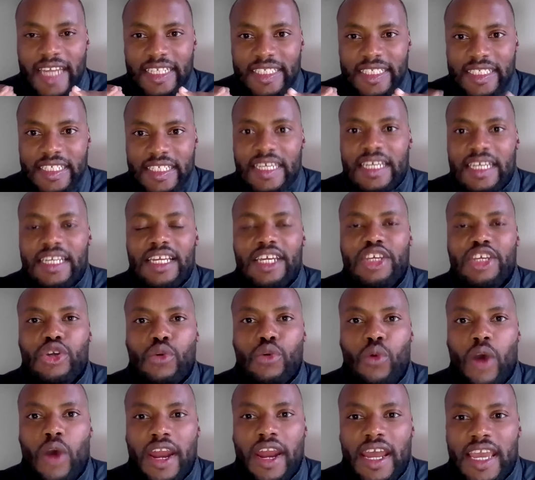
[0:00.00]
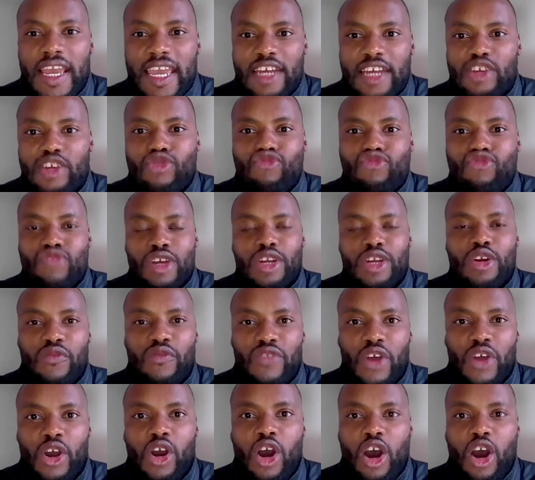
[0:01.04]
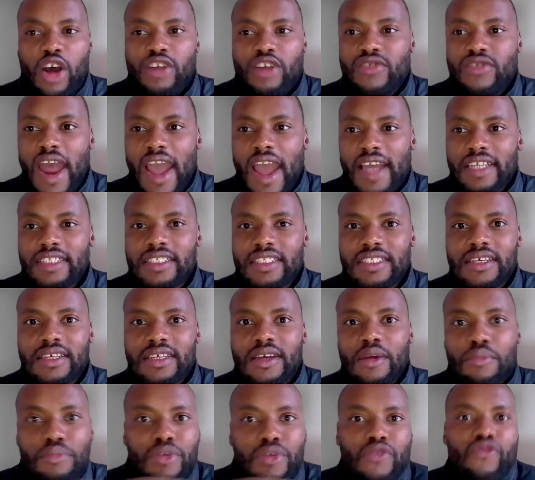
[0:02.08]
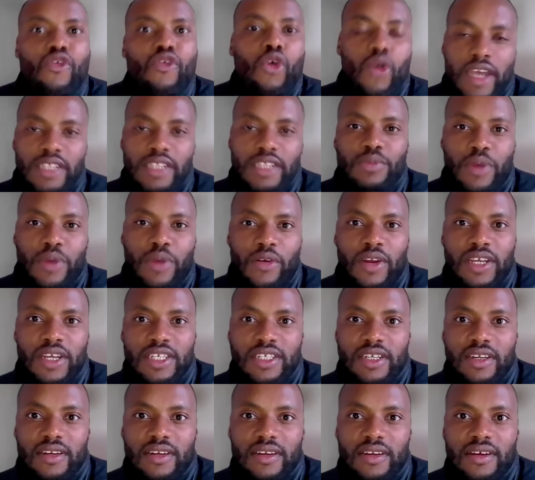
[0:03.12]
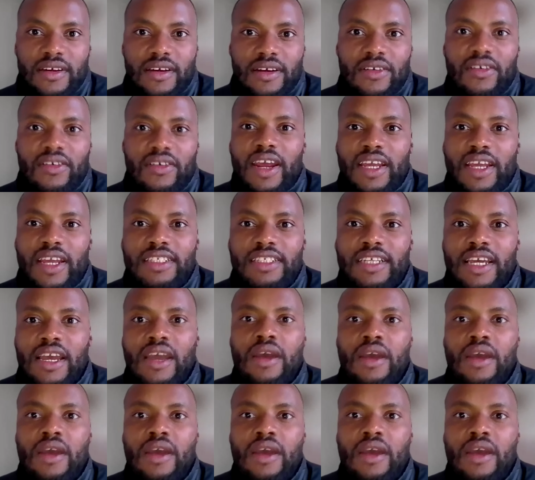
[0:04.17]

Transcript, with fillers: ideally you want to get rid of the contract before expiration, right?